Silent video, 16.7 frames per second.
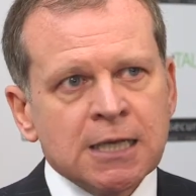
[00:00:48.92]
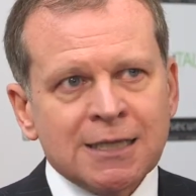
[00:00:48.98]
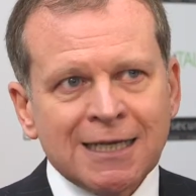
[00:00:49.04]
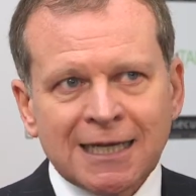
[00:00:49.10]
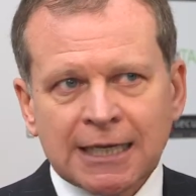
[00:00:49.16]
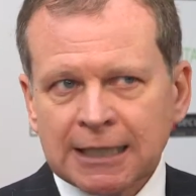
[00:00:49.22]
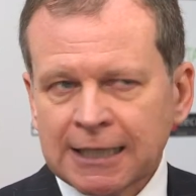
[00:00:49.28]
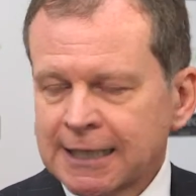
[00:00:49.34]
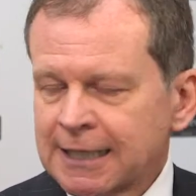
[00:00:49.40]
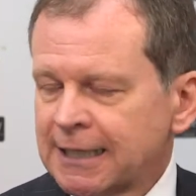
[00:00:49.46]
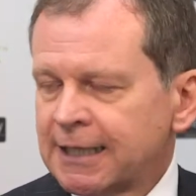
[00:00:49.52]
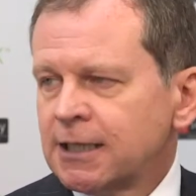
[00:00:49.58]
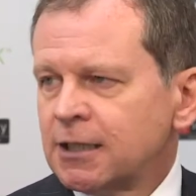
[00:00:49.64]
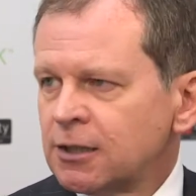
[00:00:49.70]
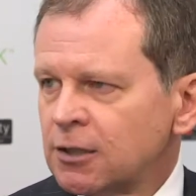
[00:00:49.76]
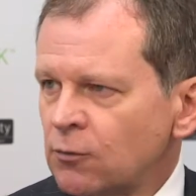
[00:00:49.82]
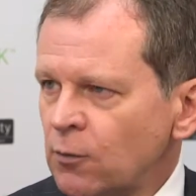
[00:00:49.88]
then clearly
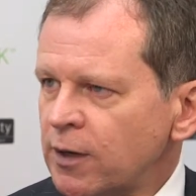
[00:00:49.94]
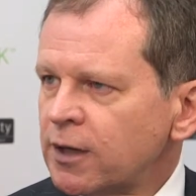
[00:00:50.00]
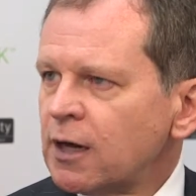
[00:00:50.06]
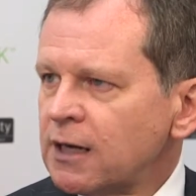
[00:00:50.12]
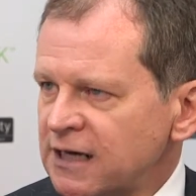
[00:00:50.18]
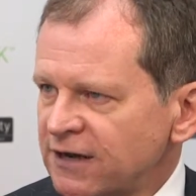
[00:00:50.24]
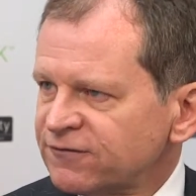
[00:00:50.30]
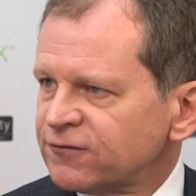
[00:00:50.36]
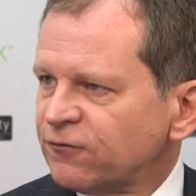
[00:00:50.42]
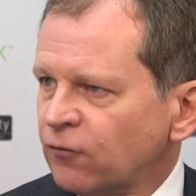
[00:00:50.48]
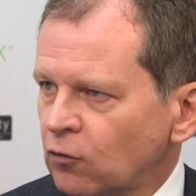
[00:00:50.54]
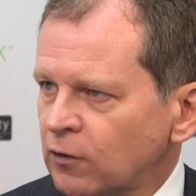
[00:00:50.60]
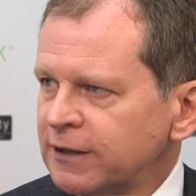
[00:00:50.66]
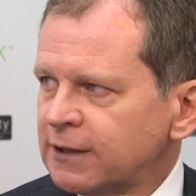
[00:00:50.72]
we're going to have to fall